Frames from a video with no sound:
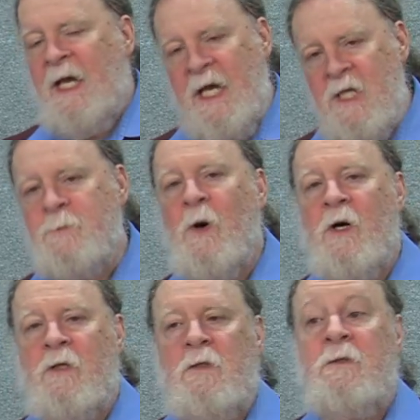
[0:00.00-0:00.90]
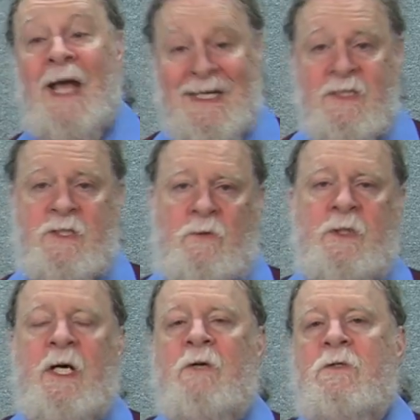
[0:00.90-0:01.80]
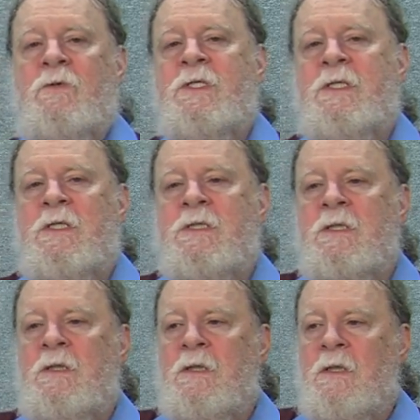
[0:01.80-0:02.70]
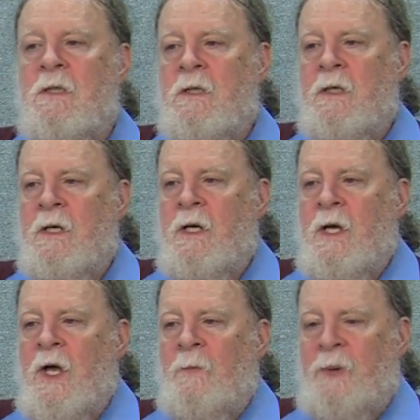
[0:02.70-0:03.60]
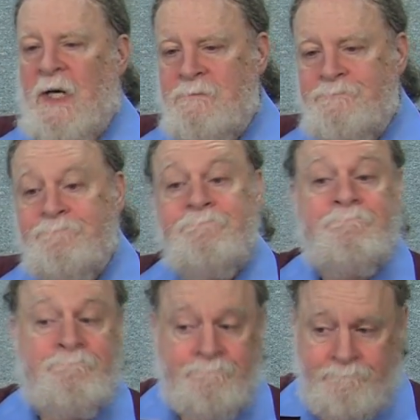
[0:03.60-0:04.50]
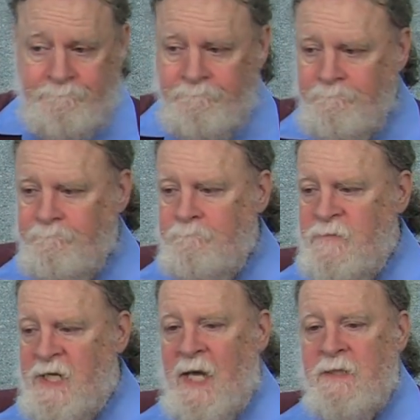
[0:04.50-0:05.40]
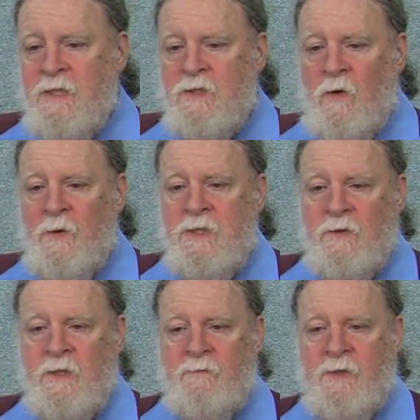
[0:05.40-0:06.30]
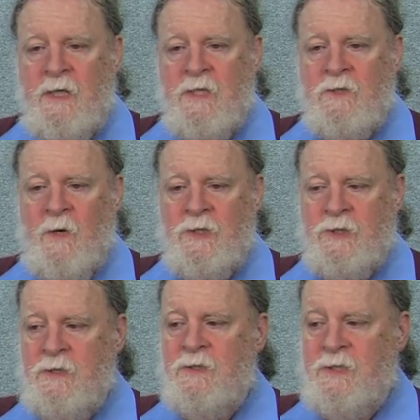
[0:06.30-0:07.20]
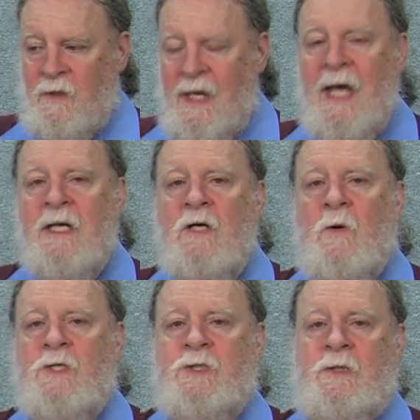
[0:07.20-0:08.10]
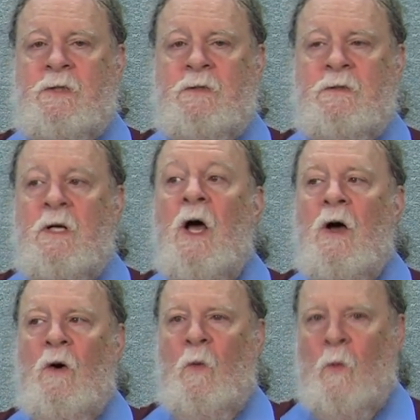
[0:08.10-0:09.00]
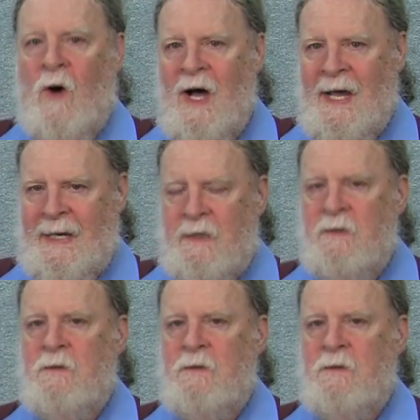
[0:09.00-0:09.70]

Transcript: Each particle has its own characteristics, but scientists, always looking for the next question, still had a question: Why?